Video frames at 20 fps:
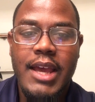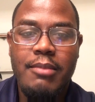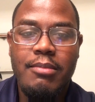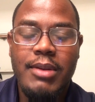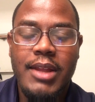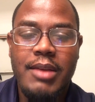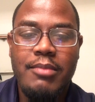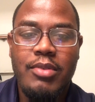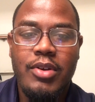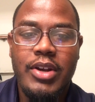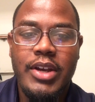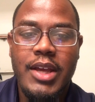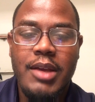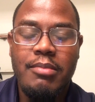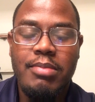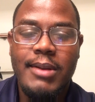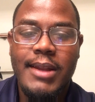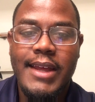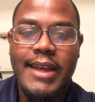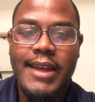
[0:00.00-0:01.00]
Blake
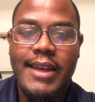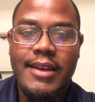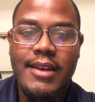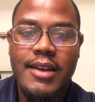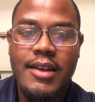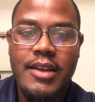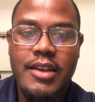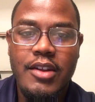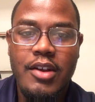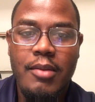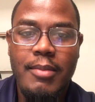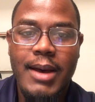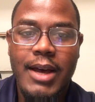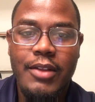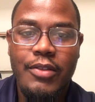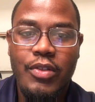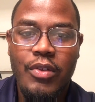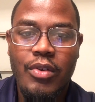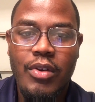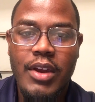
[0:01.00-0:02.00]
Burnett playing,
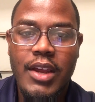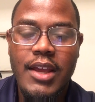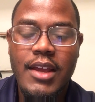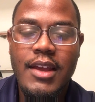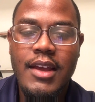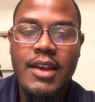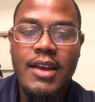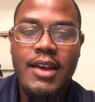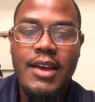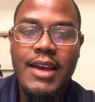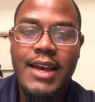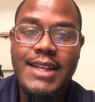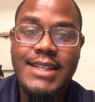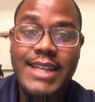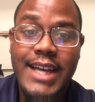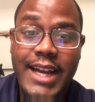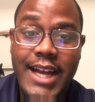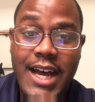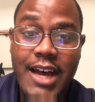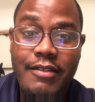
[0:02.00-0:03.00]
about 3, it's
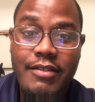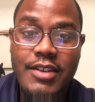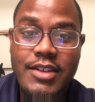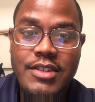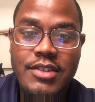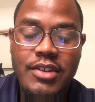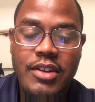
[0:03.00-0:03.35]
kind of obvious.